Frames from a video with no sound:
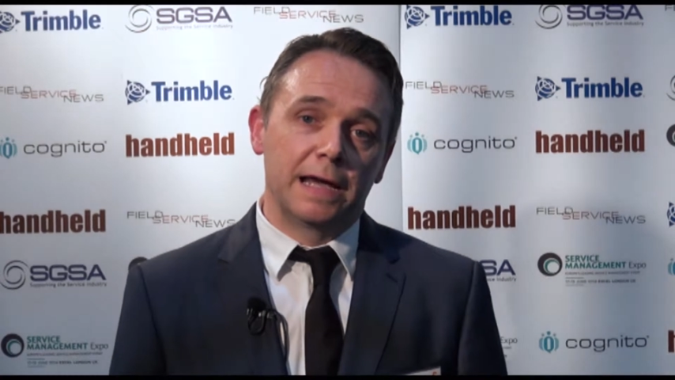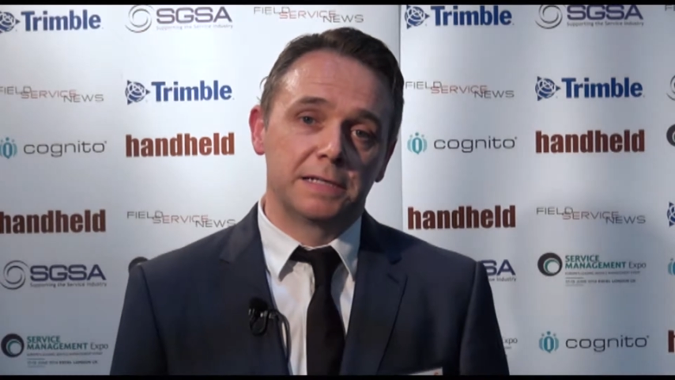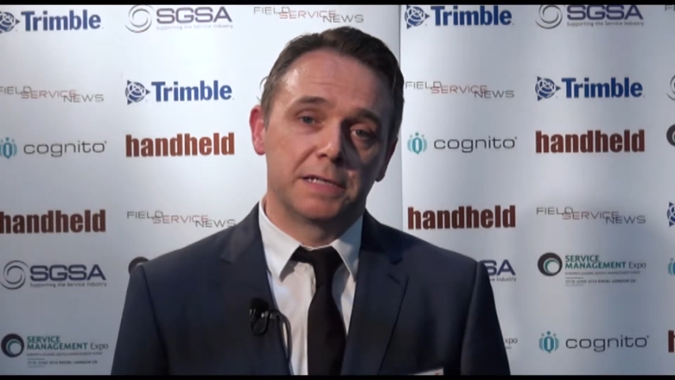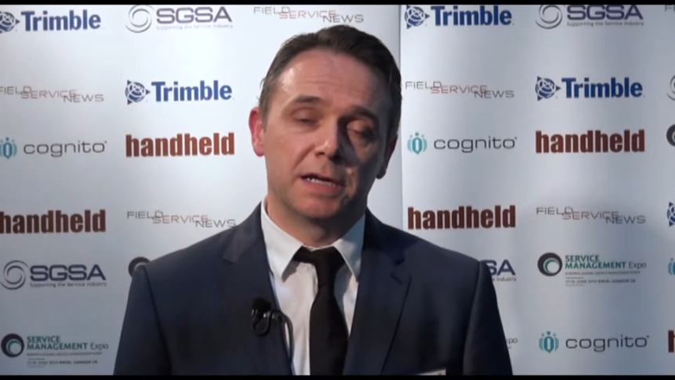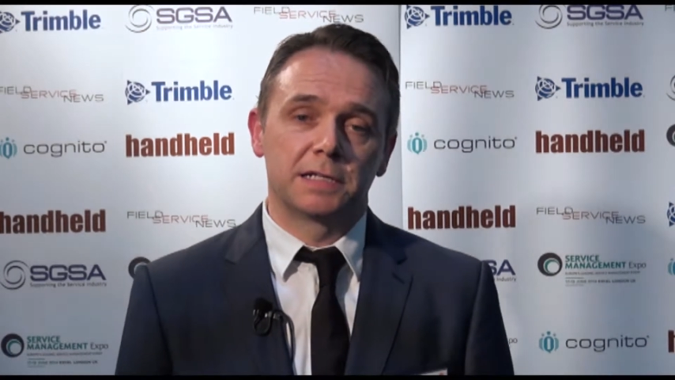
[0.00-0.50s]

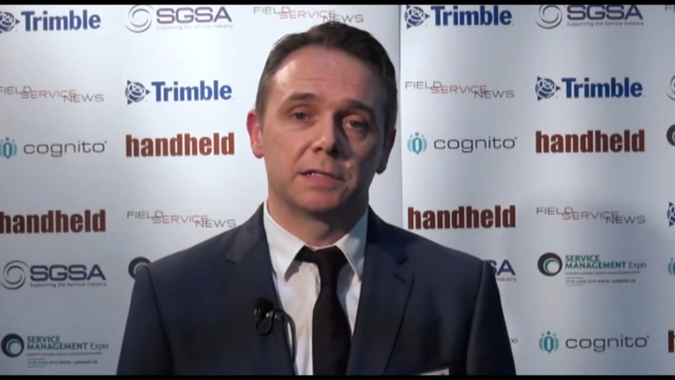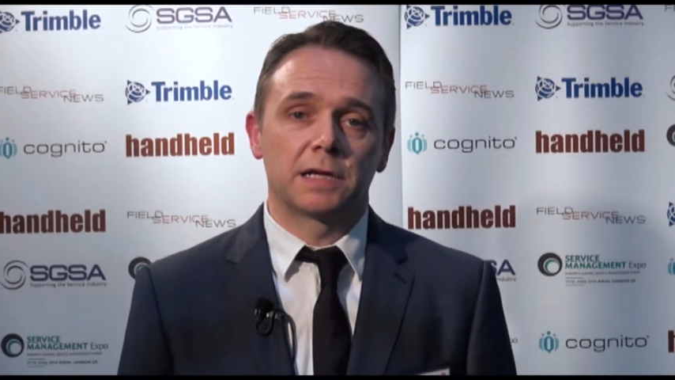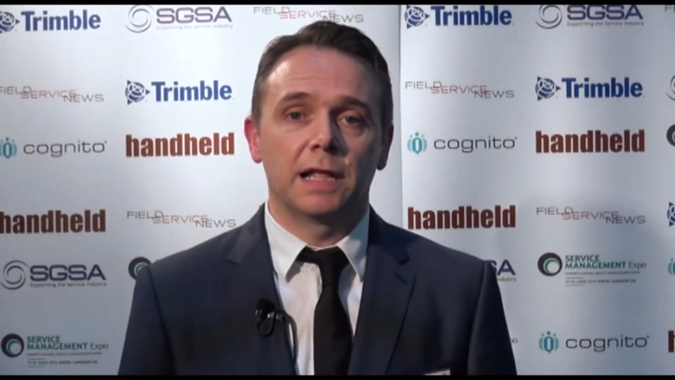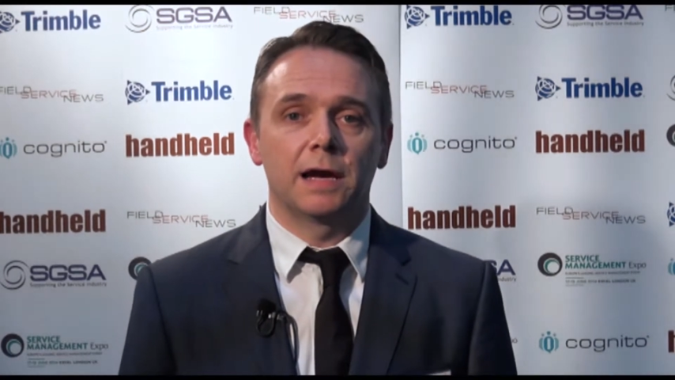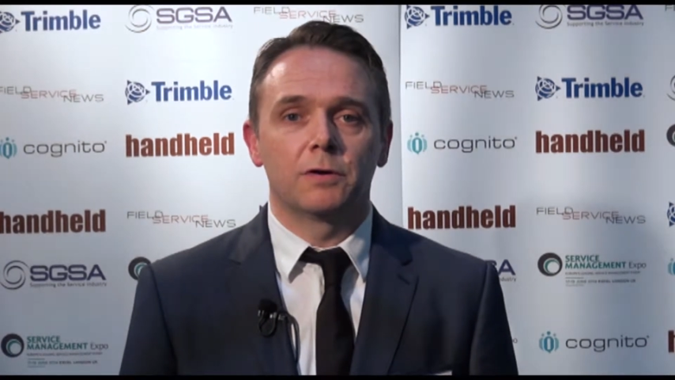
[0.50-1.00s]
entitled
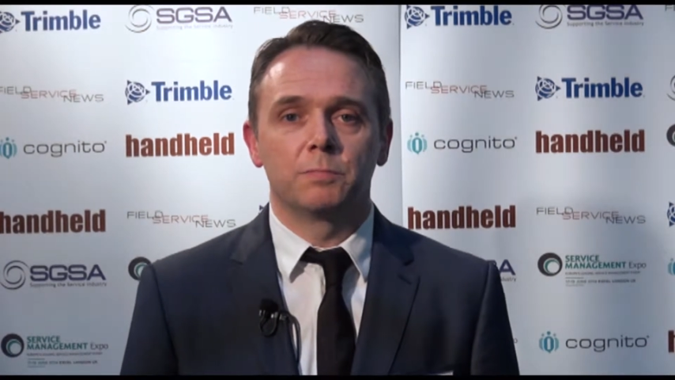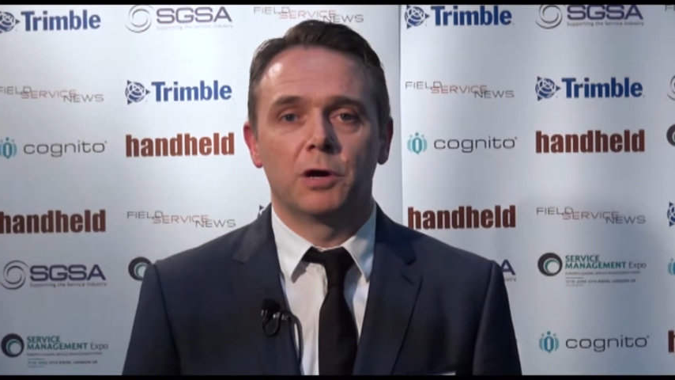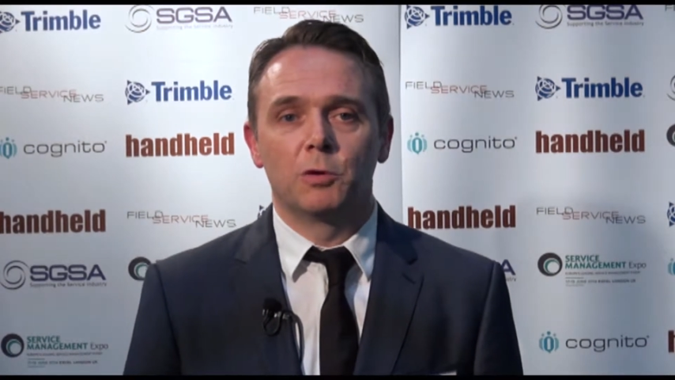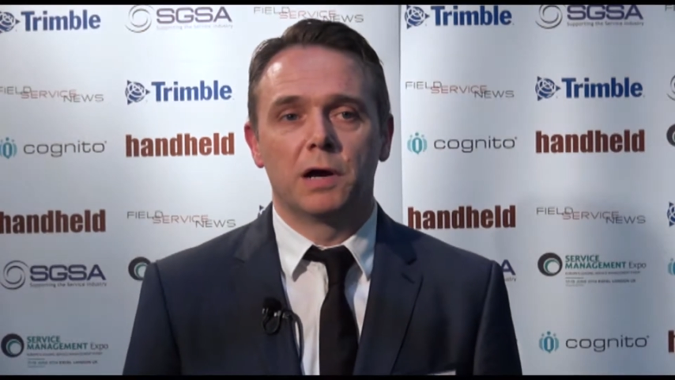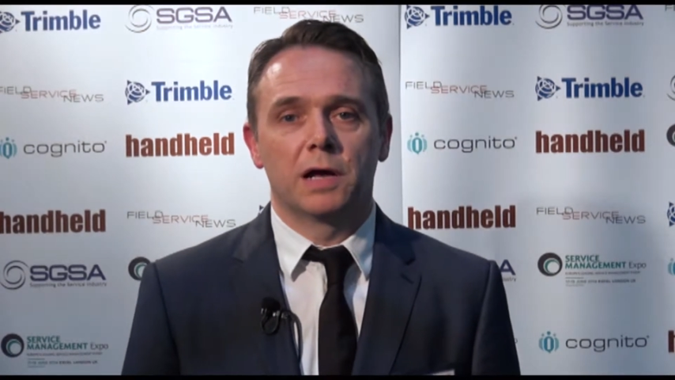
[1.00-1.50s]
Cloud,
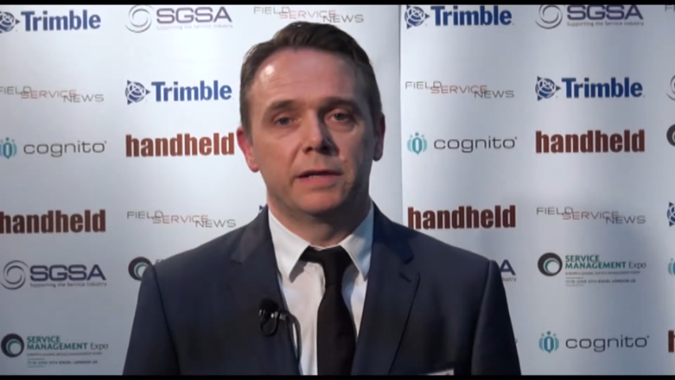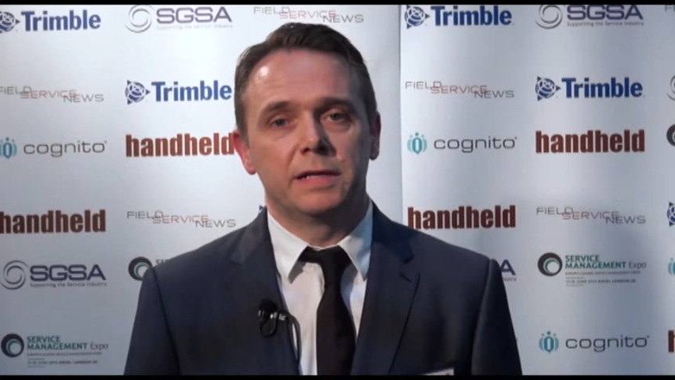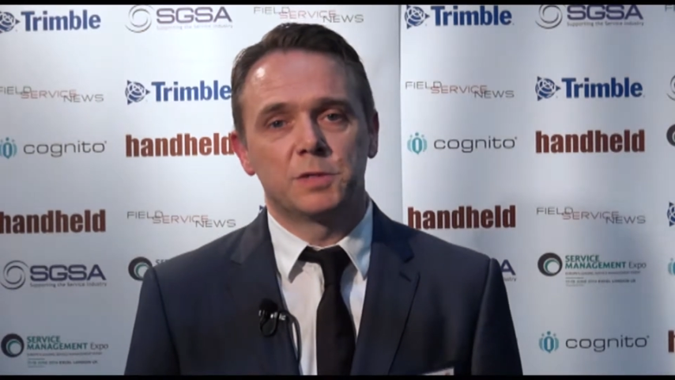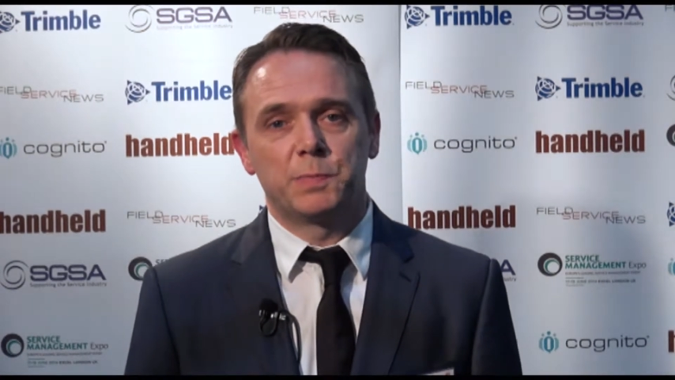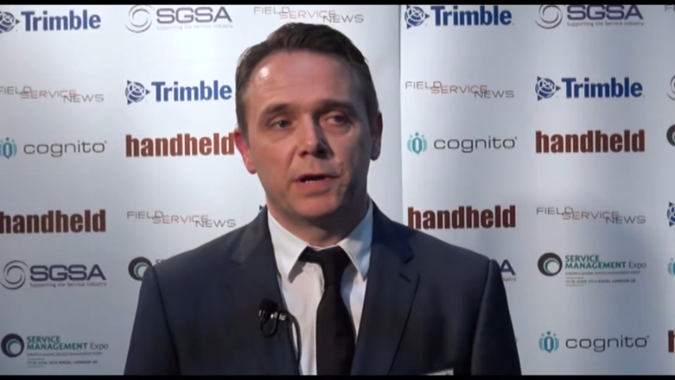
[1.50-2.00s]
Mobile and
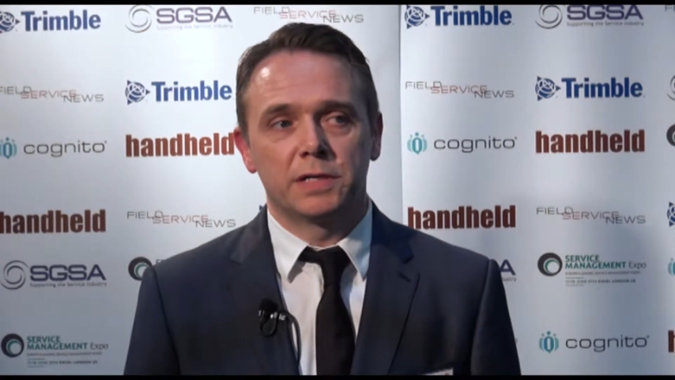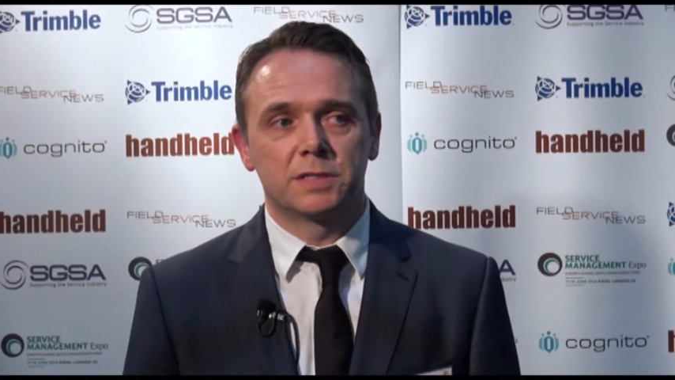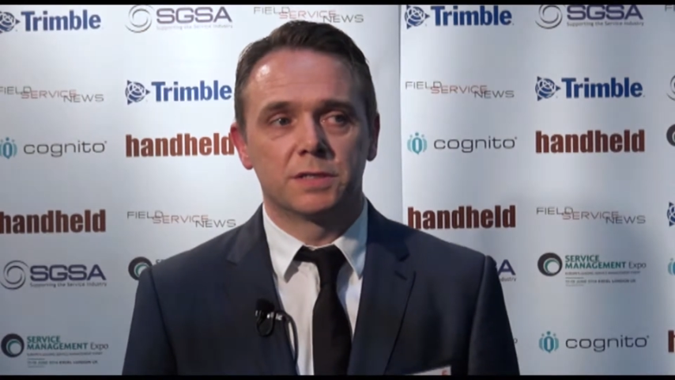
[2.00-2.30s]
Enterprise